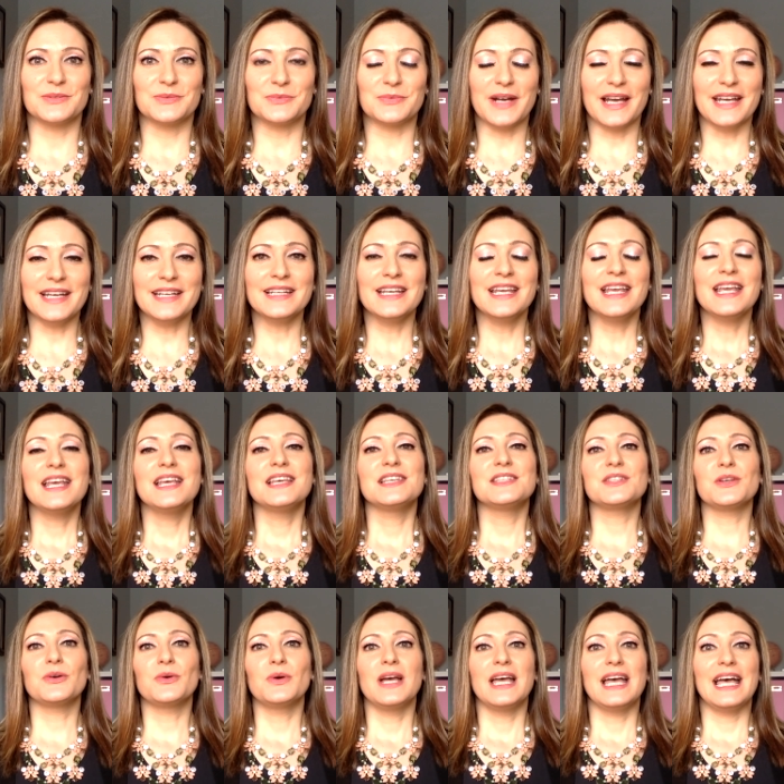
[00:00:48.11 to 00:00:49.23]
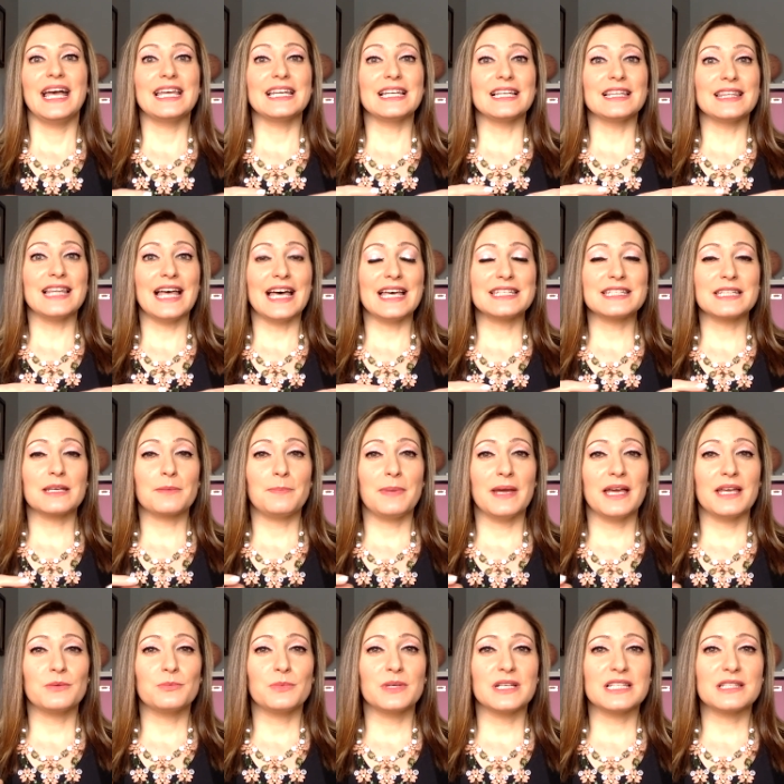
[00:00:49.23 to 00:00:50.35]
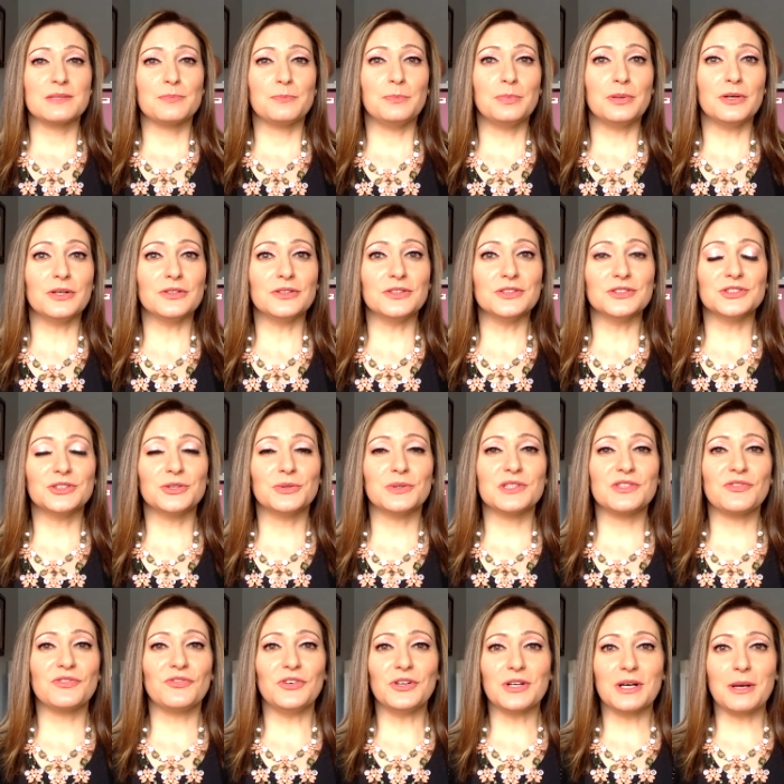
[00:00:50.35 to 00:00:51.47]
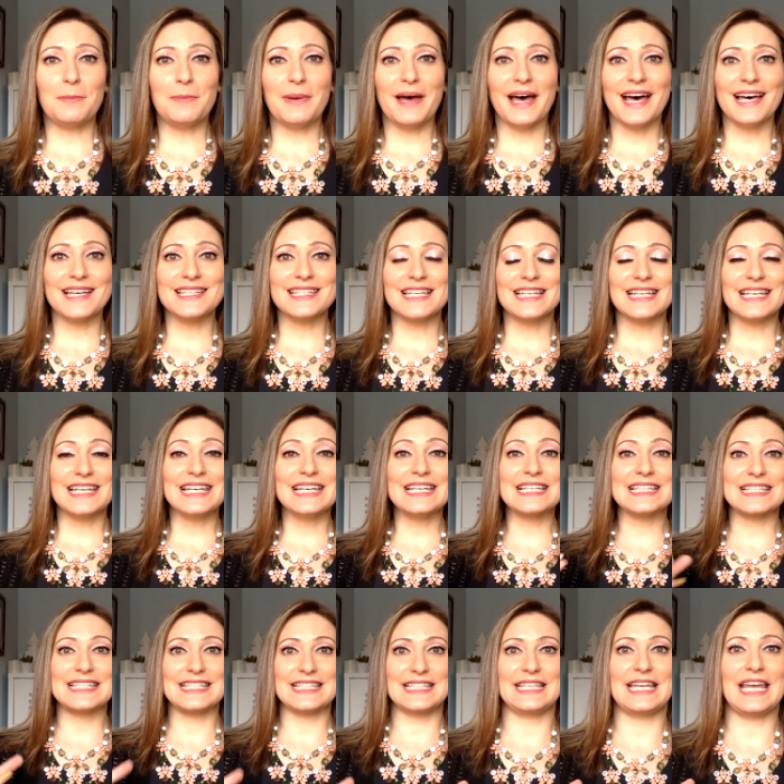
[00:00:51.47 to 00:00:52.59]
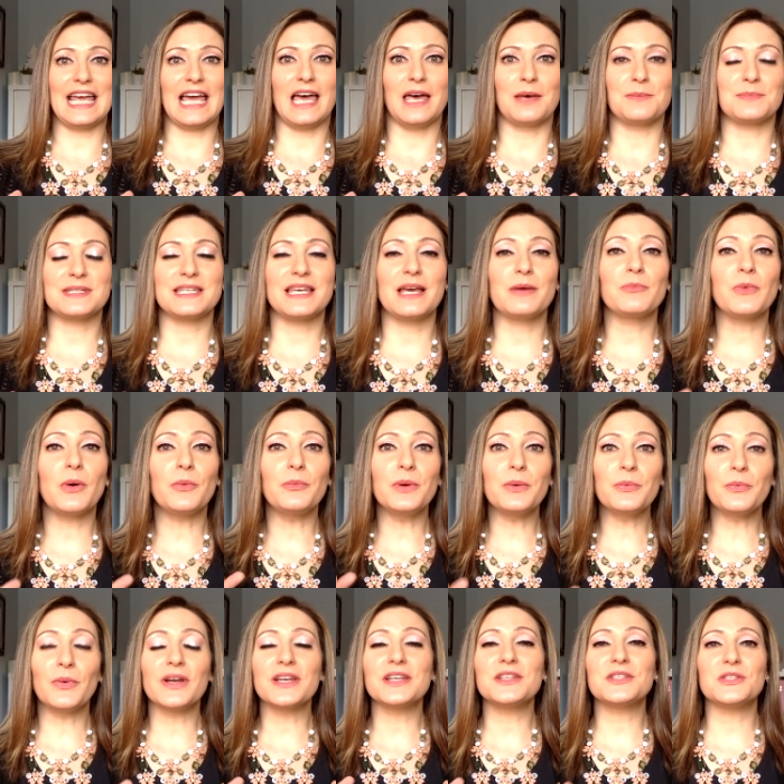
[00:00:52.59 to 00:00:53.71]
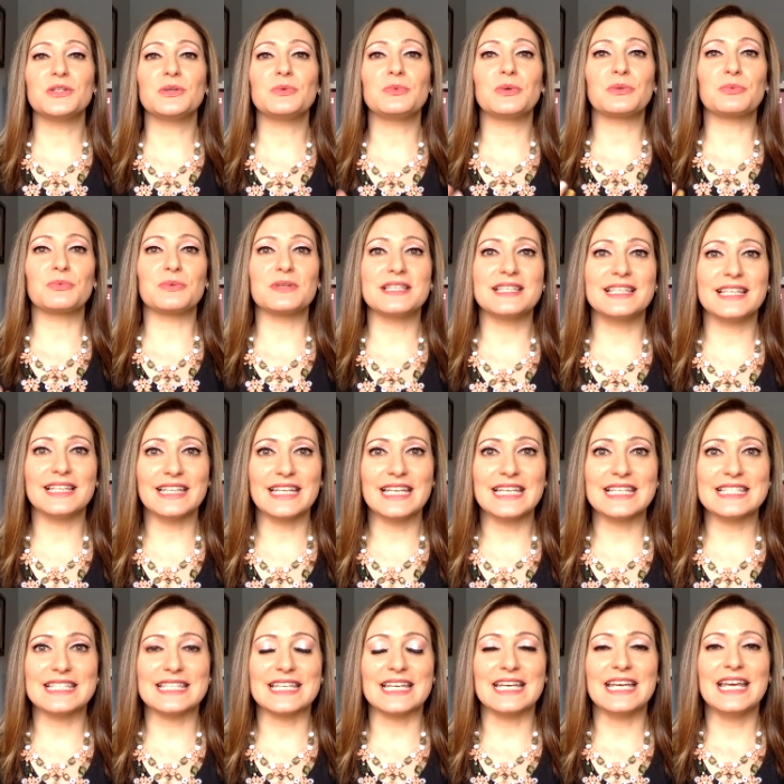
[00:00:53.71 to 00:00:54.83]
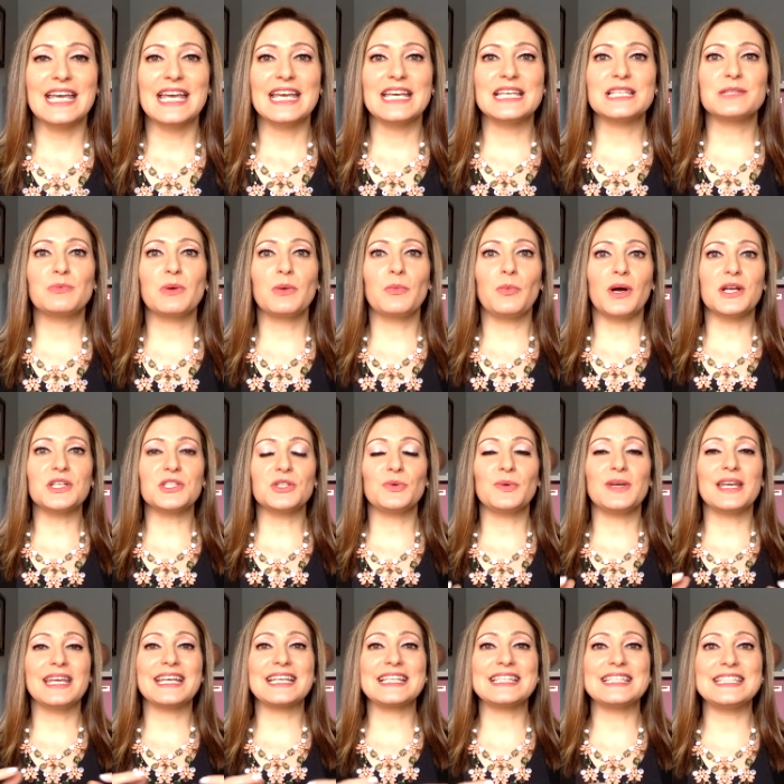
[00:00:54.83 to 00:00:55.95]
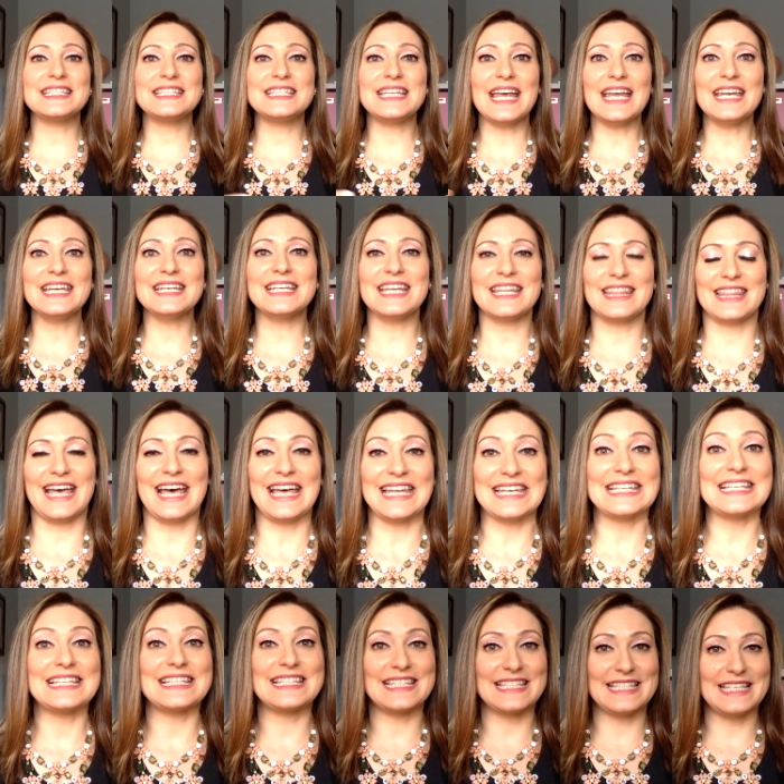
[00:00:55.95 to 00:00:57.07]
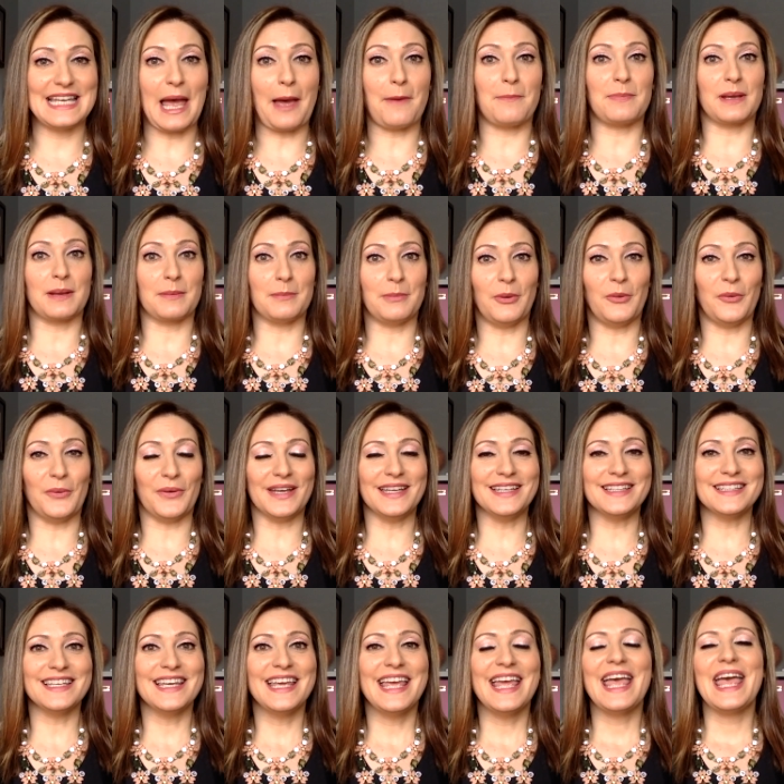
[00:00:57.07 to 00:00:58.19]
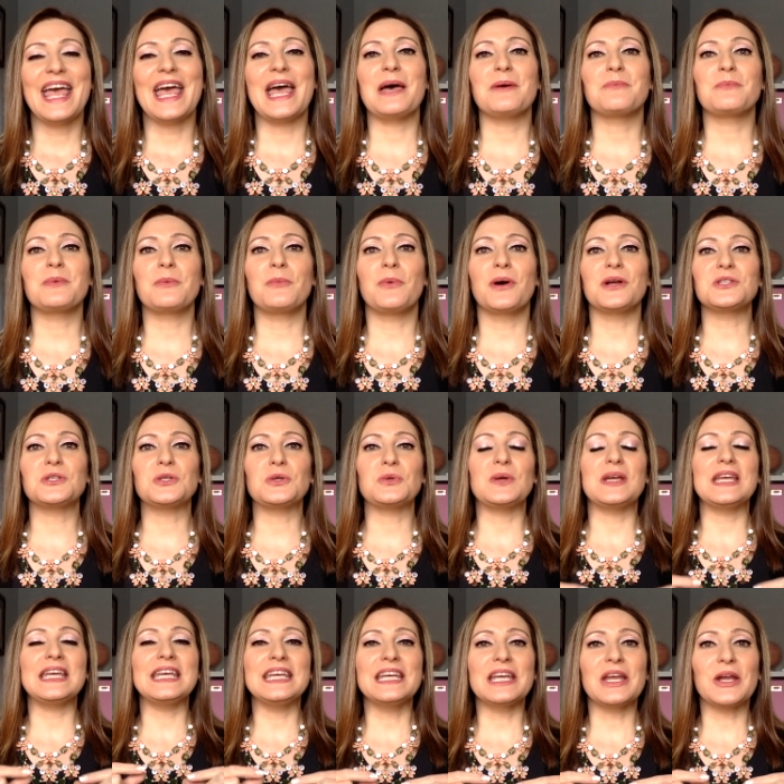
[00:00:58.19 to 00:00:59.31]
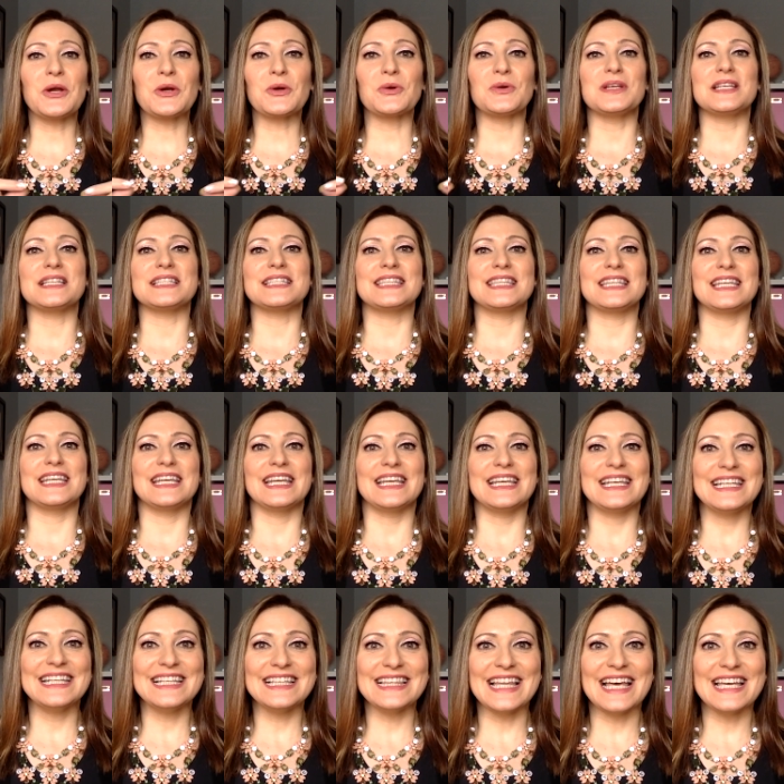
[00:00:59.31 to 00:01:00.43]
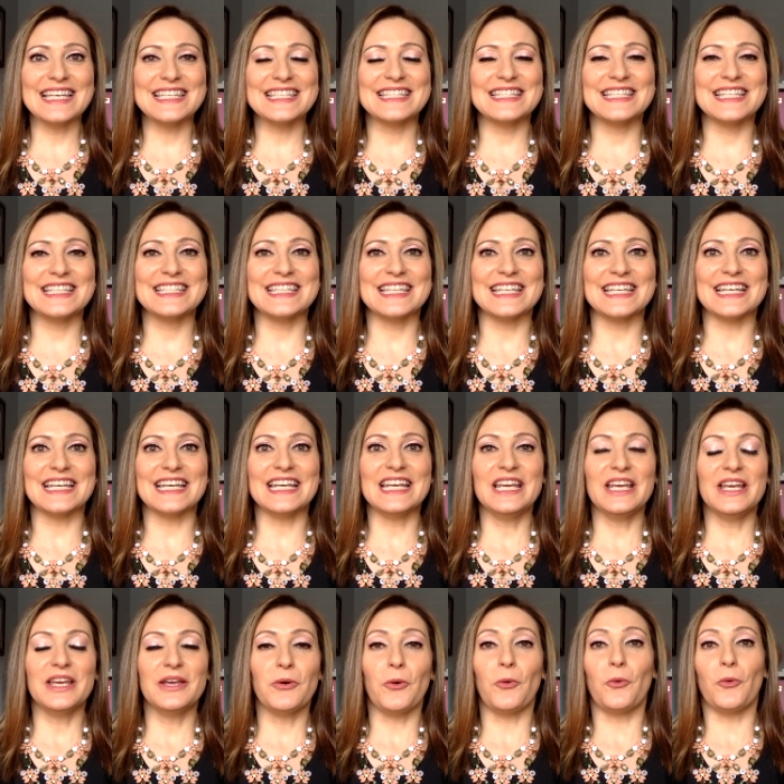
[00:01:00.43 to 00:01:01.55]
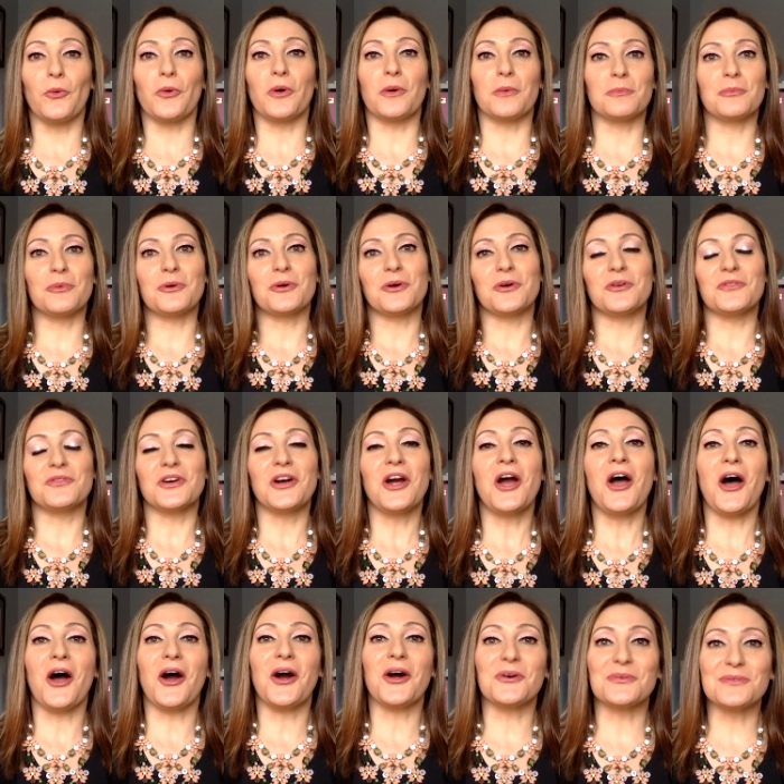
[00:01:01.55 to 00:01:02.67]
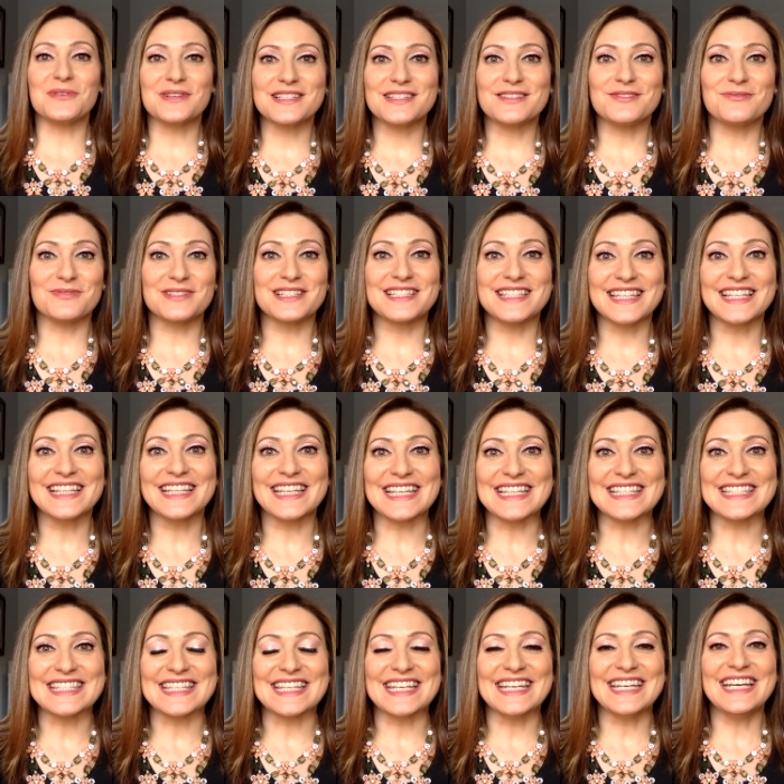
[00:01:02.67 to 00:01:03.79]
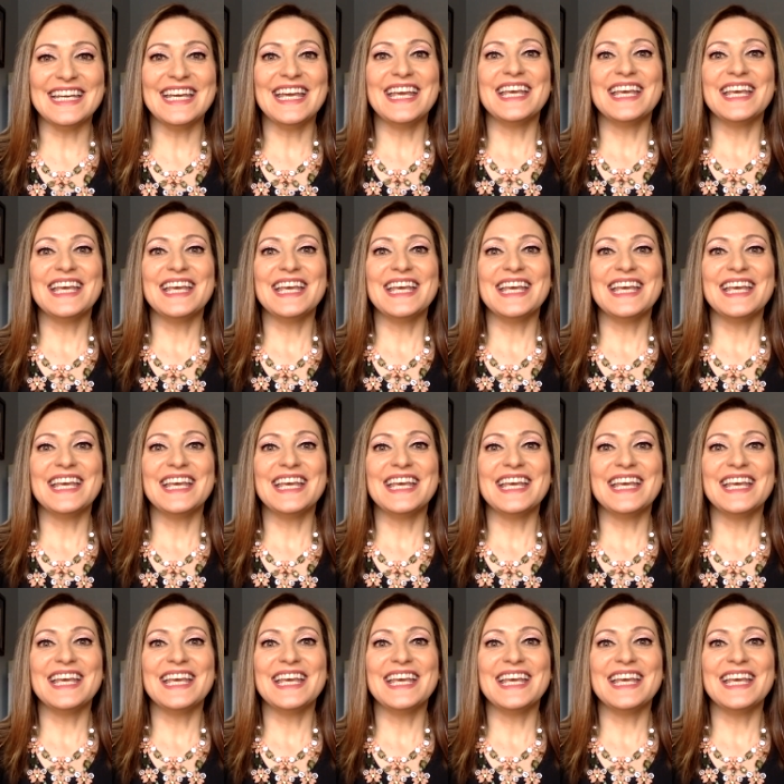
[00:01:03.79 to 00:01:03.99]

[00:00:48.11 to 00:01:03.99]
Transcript: right? So an elastic band, when it's pulled to its full capacity, it snaps. And what we wanna do with resiliency is we want to extend that snapping point and we want to increase the elasticity or moreover, our re resiliency